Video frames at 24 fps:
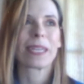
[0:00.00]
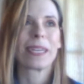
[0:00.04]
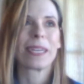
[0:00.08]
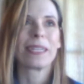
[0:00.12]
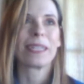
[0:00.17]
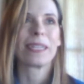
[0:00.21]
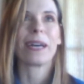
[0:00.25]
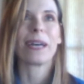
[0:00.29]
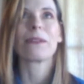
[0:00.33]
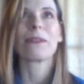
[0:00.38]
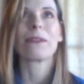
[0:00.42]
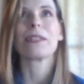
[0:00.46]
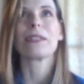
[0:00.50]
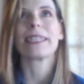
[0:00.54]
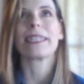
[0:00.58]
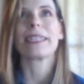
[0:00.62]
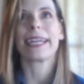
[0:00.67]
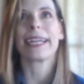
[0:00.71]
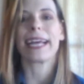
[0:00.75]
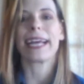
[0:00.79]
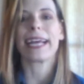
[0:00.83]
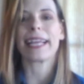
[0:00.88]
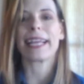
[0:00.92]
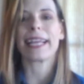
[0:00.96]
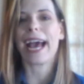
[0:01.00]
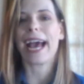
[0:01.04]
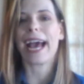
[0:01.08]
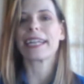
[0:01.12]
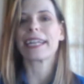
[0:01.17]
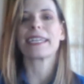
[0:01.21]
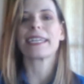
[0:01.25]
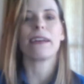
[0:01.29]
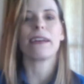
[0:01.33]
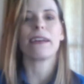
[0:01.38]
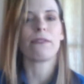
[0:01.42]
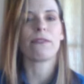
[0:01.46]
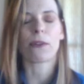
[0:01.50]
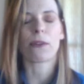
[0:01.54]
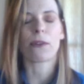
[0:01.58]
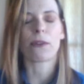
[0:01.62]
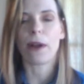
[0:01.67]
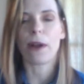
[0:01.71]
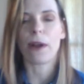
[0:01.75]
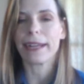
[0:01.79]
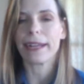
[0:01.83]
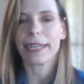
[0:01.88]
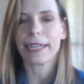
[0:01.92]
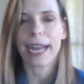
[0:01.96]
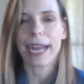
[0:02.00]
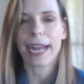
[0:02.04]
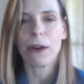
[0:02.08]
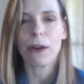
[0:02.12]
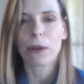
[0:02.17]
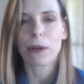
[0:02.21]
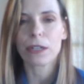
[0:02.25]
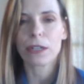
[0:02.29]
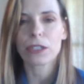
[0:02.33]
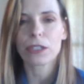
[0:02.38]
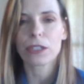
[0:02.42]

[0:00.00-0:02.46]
not only they added a variety hour,